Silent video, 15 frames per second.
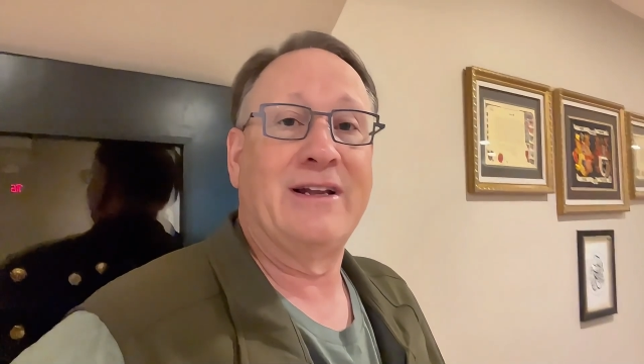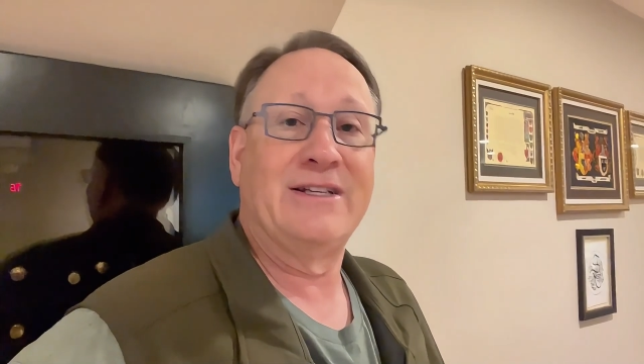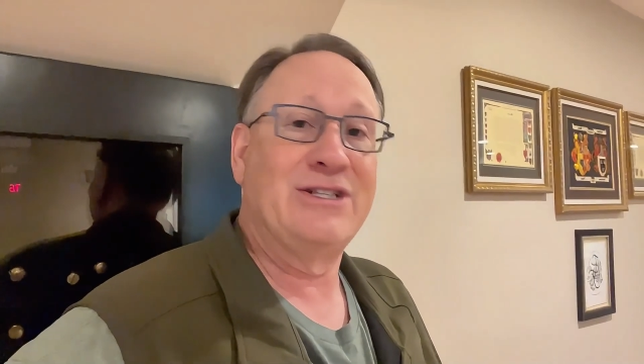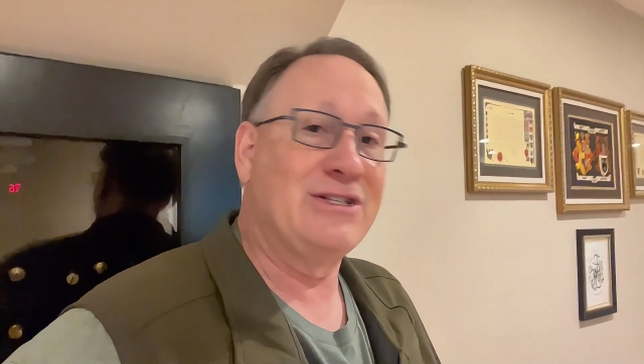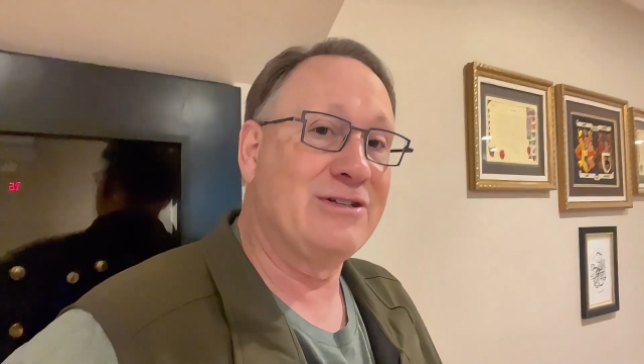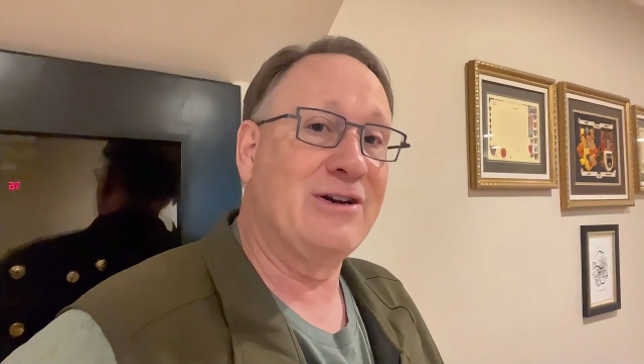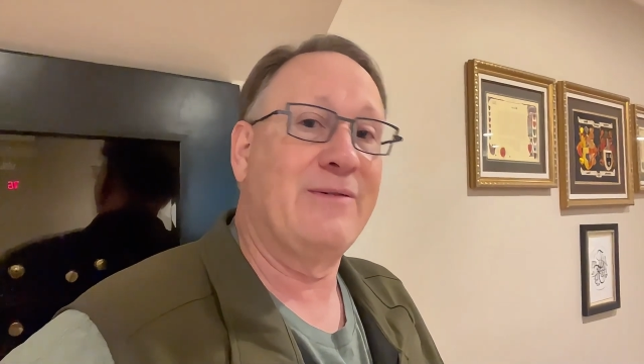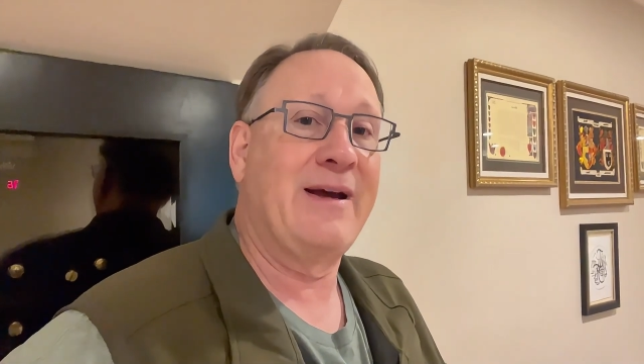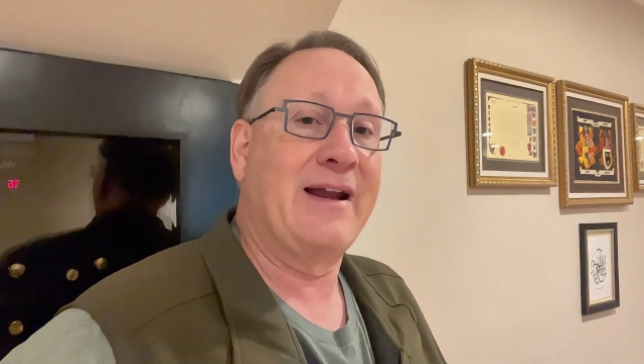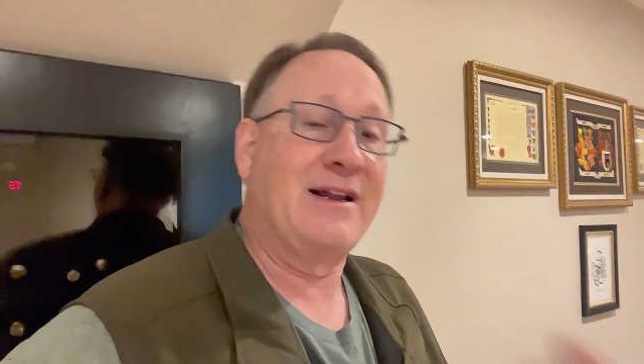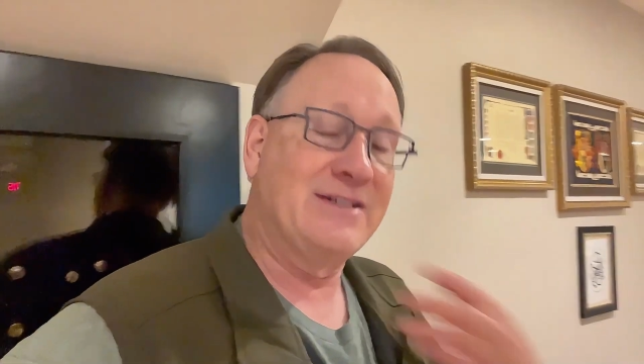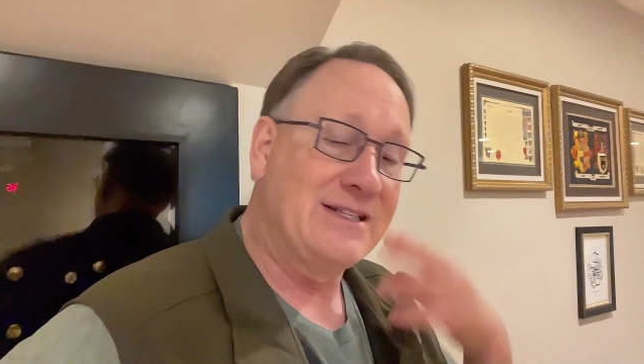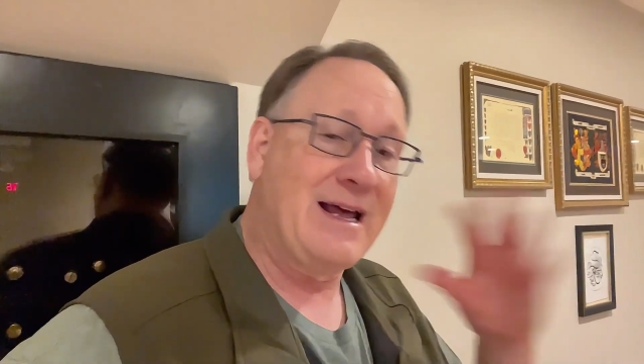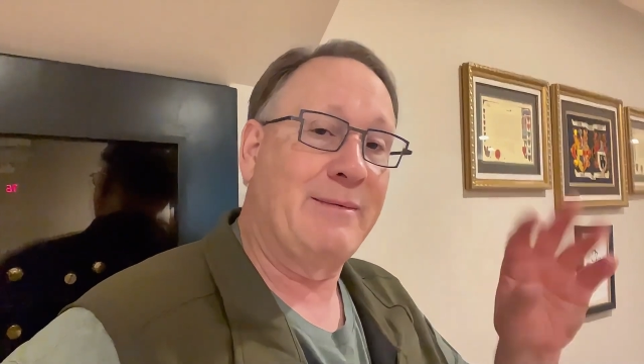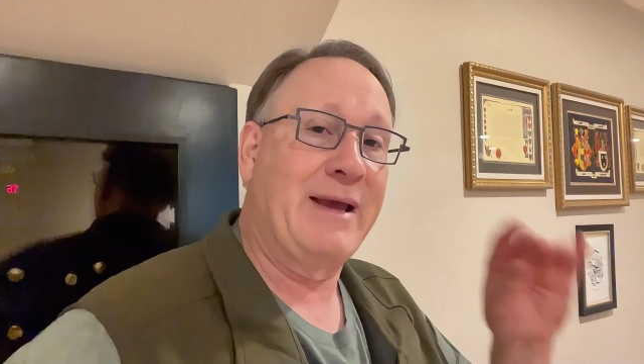Let's just turn around. I'll
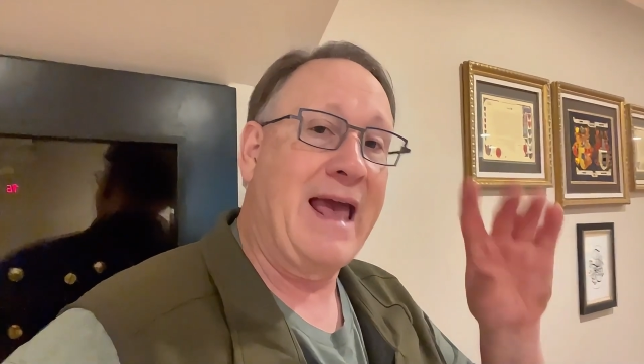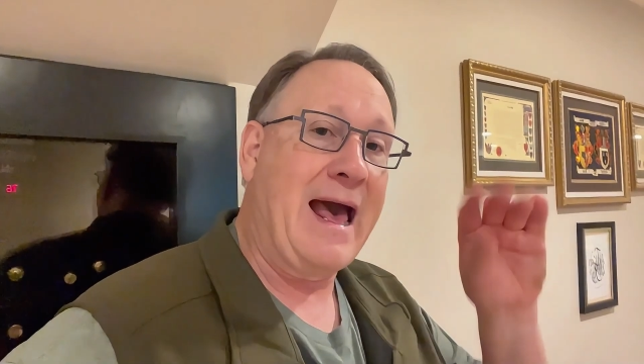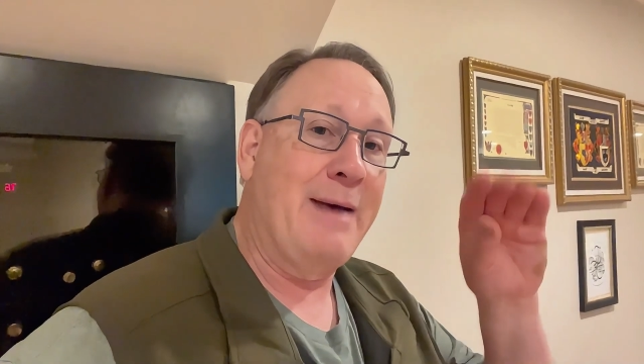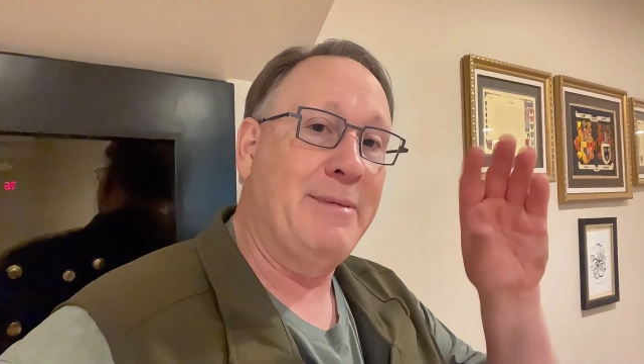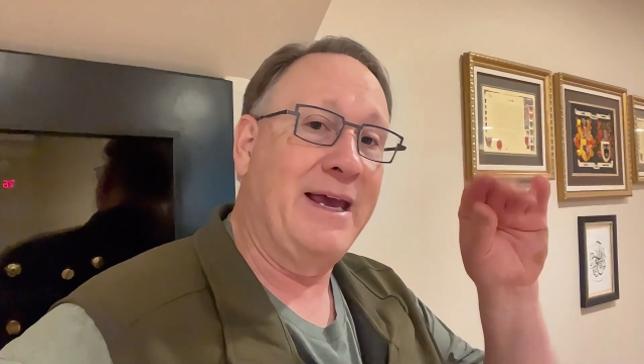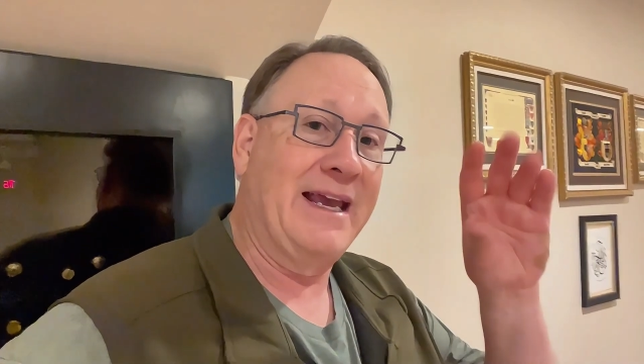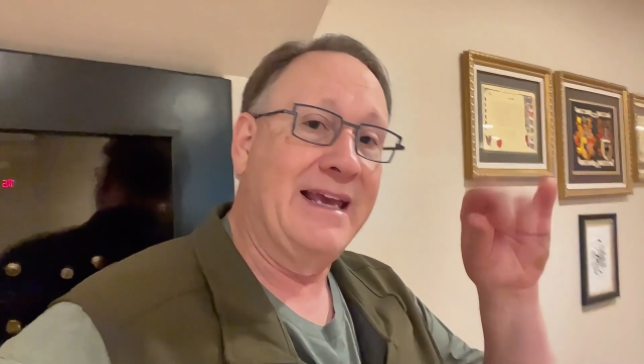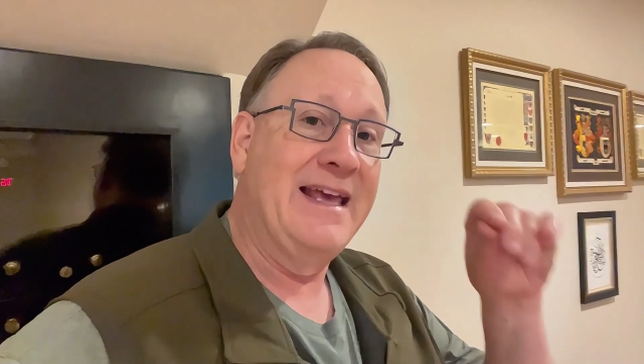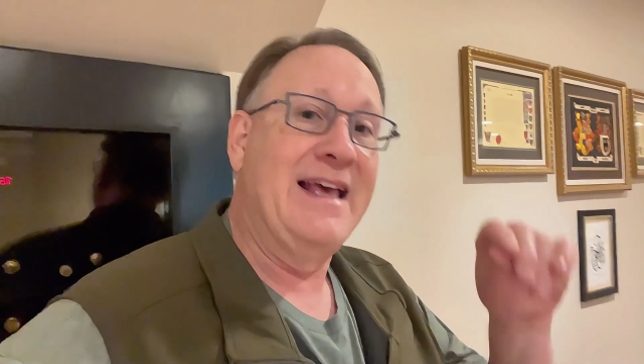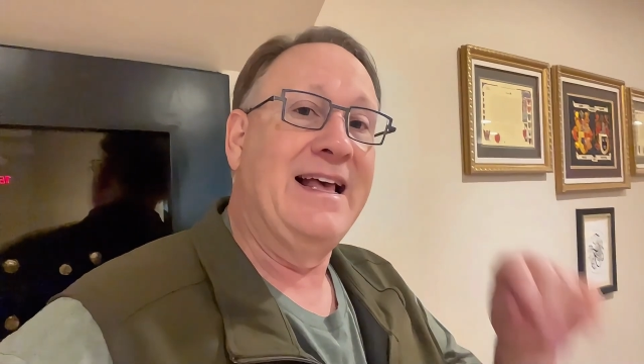stop gabbing.